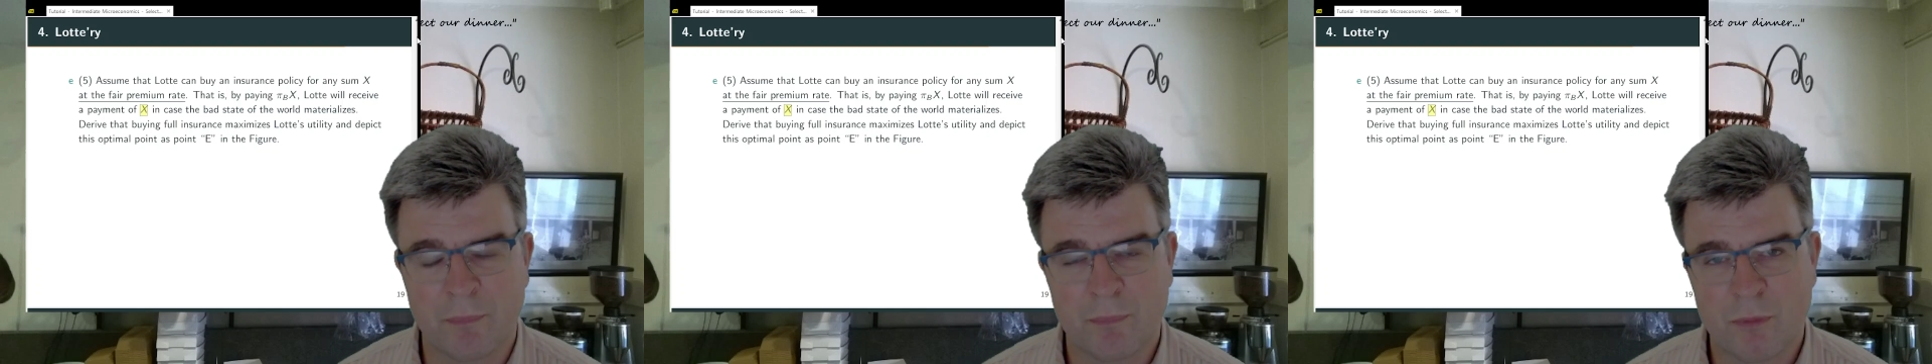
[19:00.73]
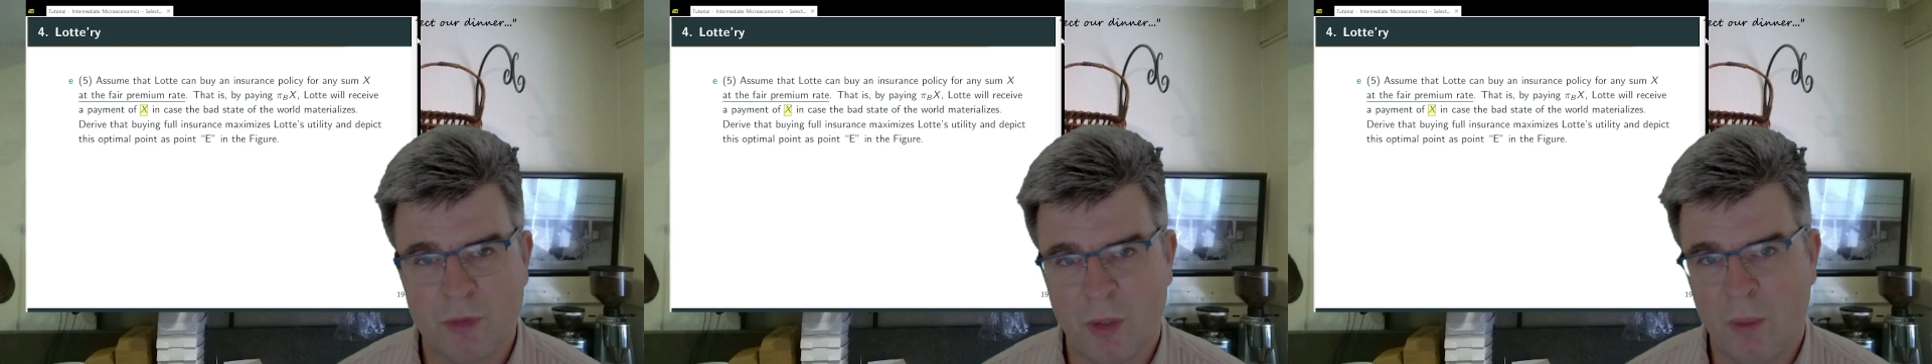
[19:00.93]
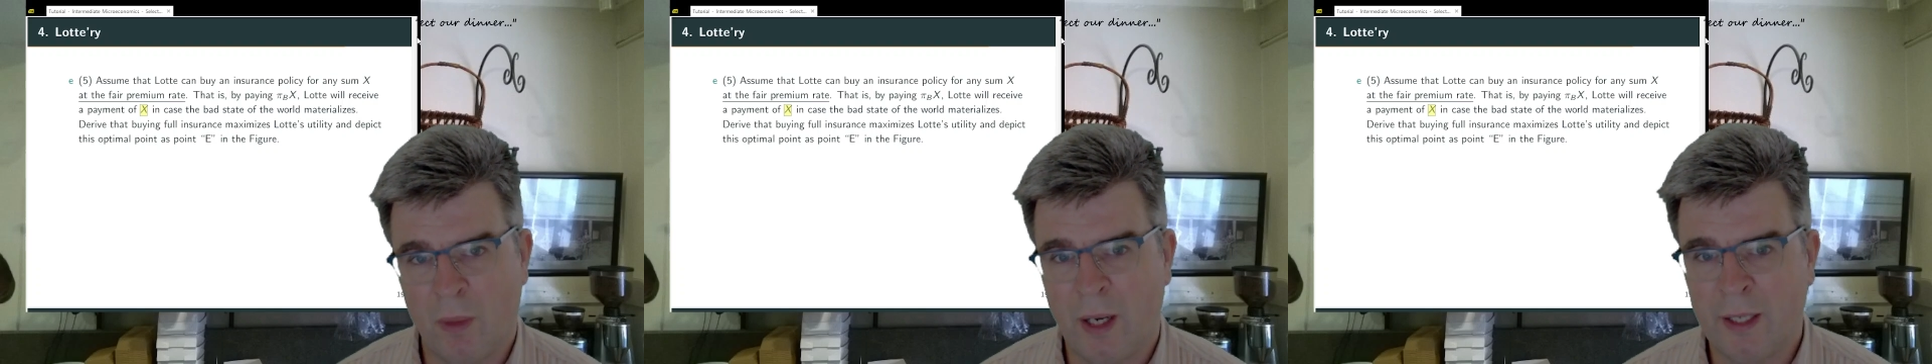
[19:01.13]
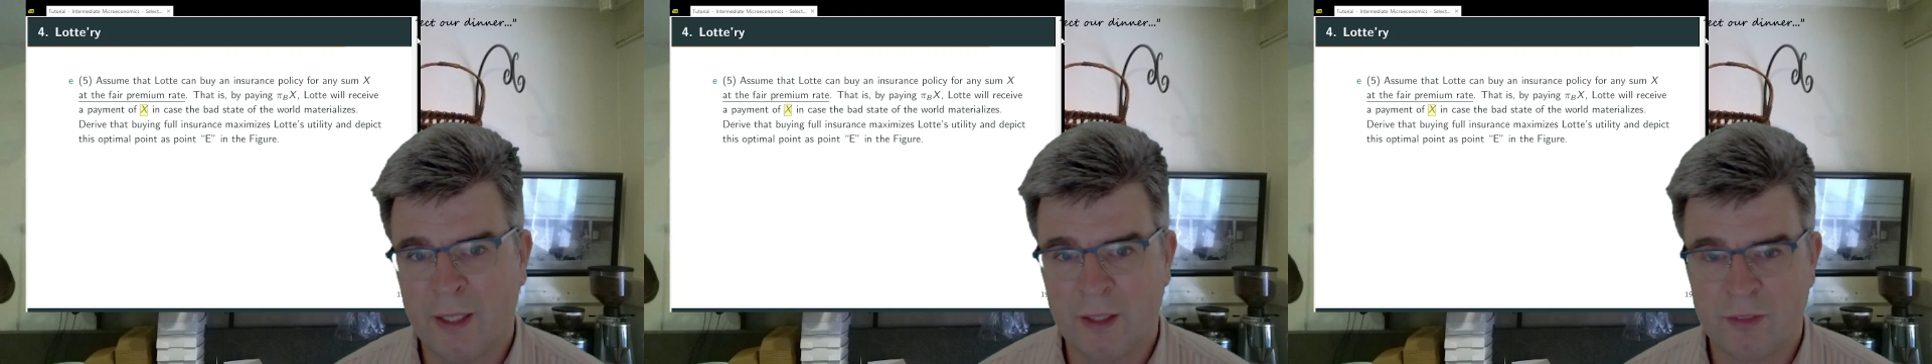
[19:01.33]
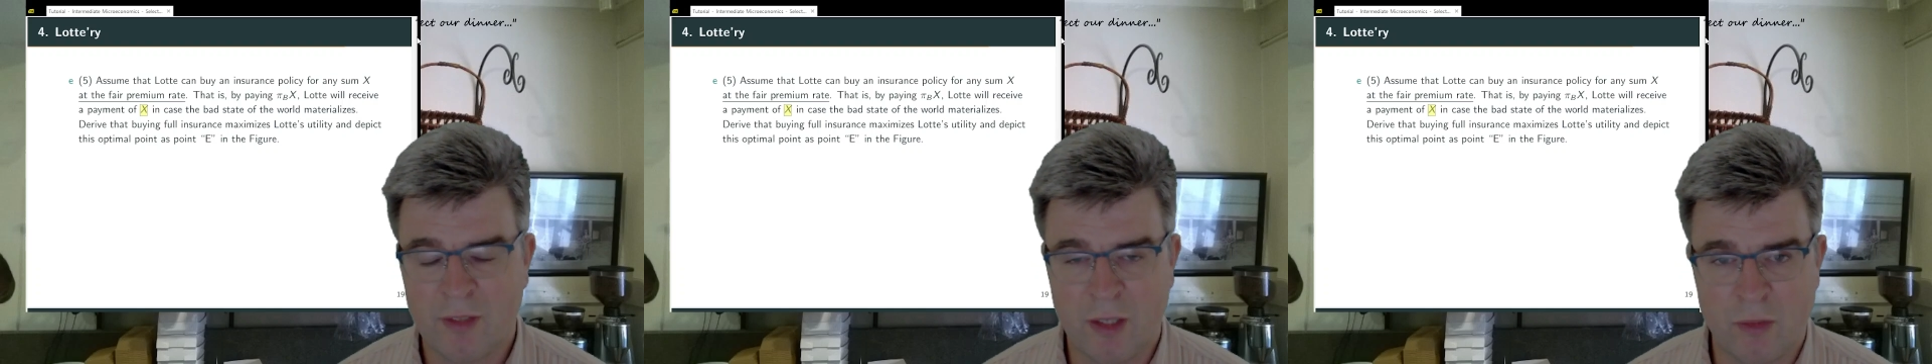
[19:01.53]
So I
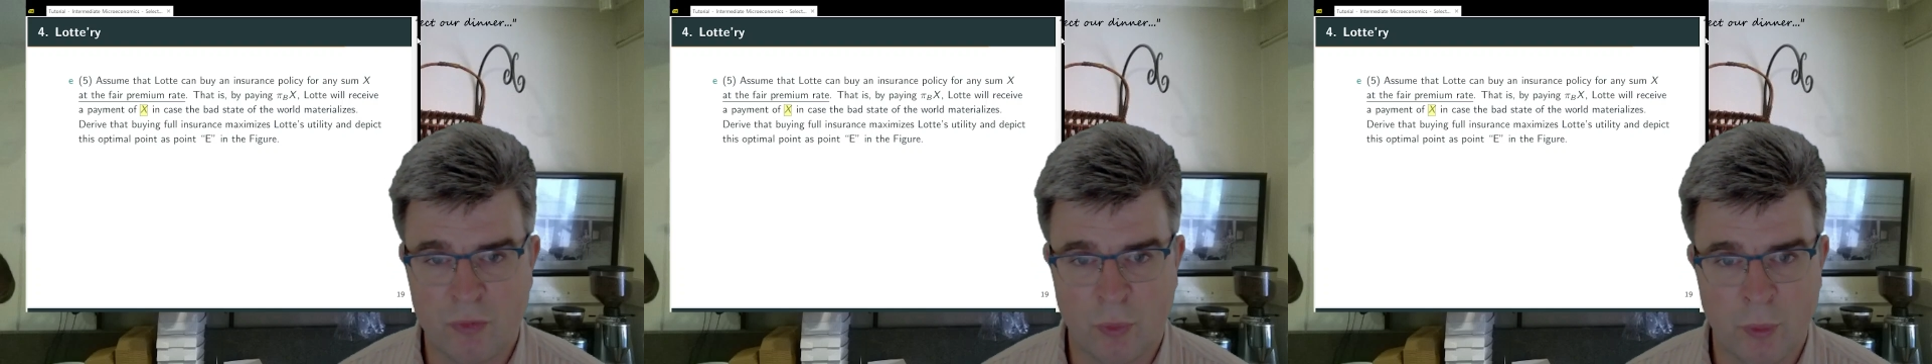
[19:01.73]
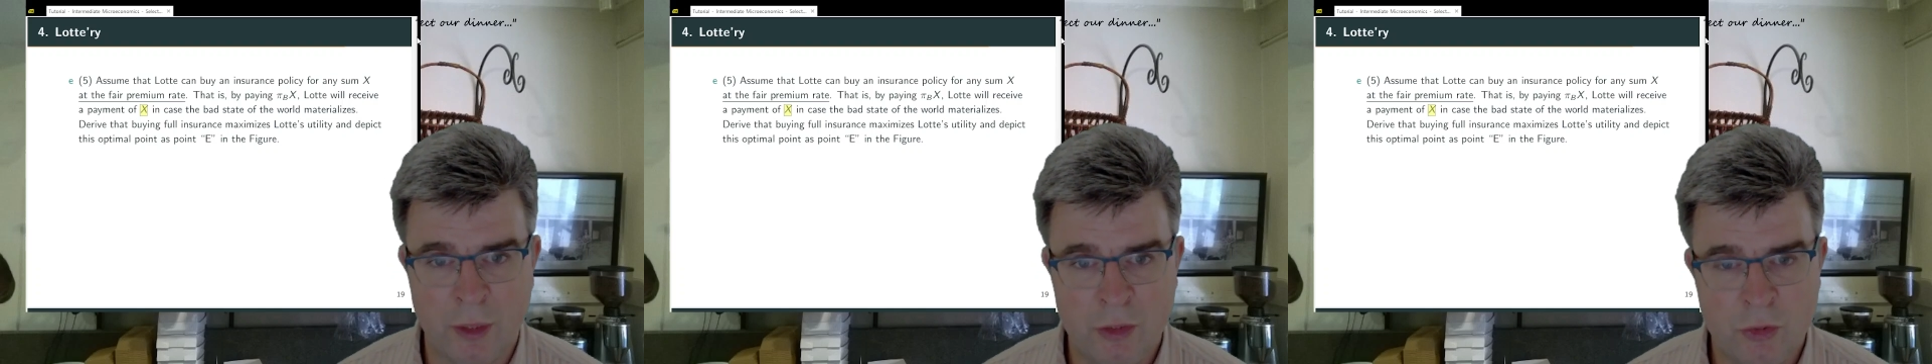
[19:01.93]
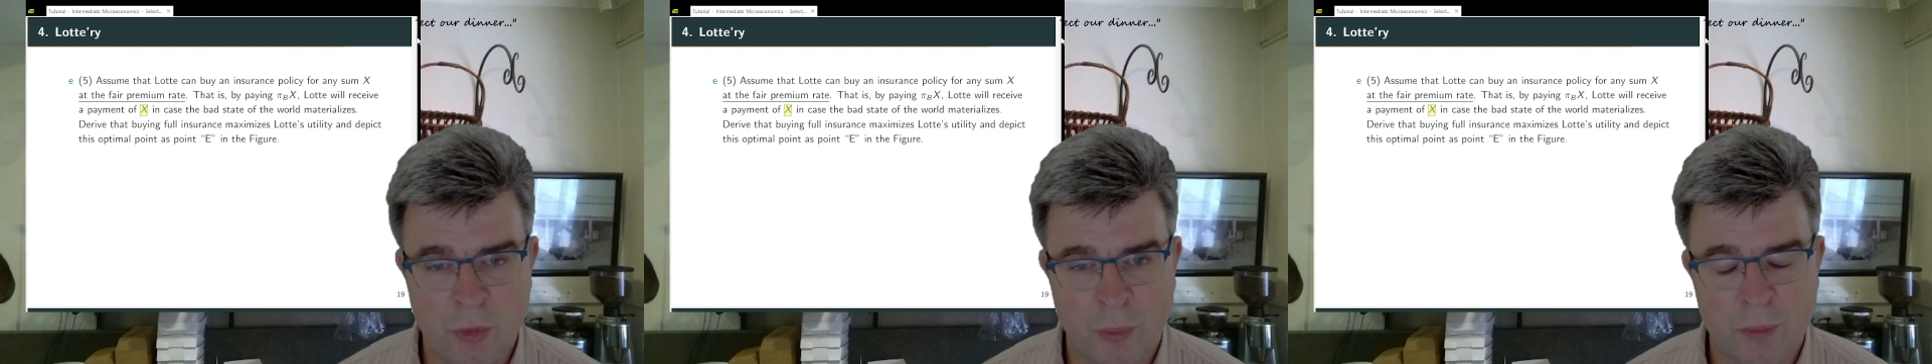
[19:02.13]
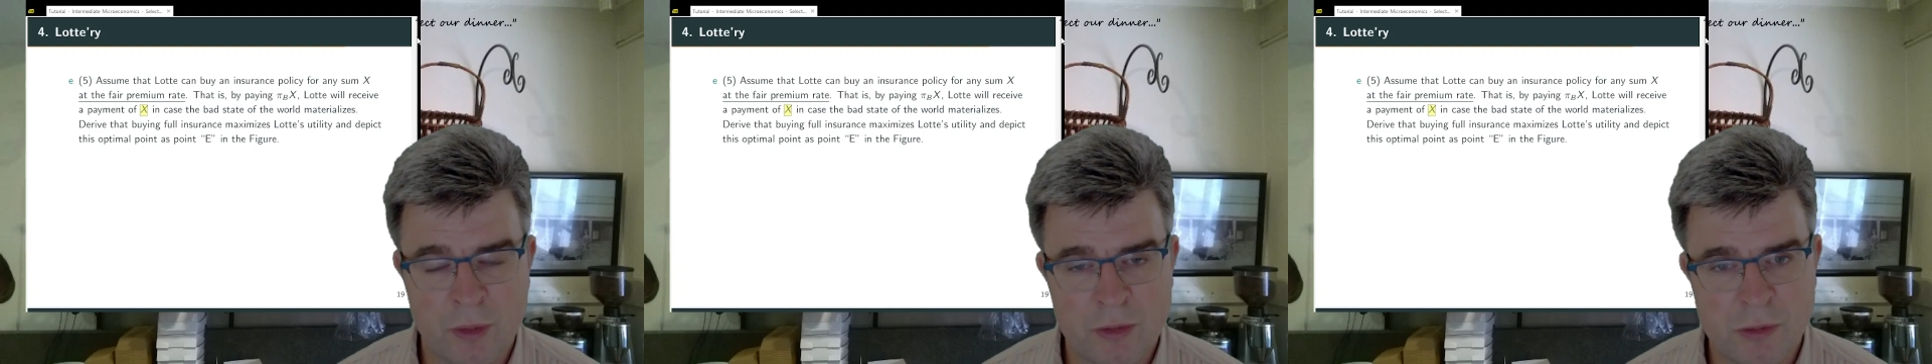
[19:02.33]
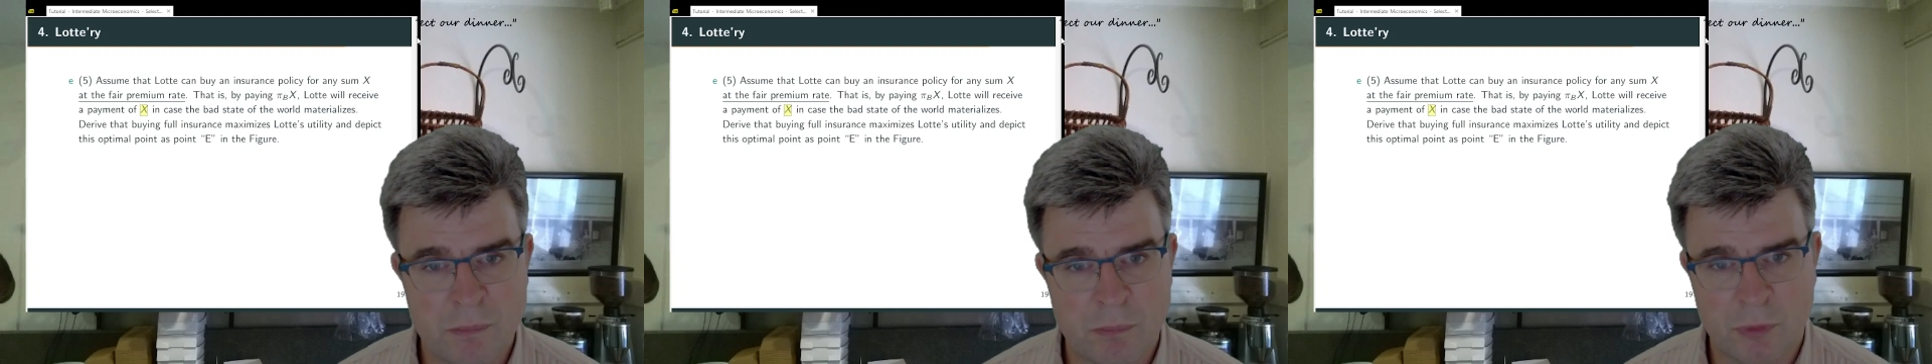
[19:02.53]
can take full insurance,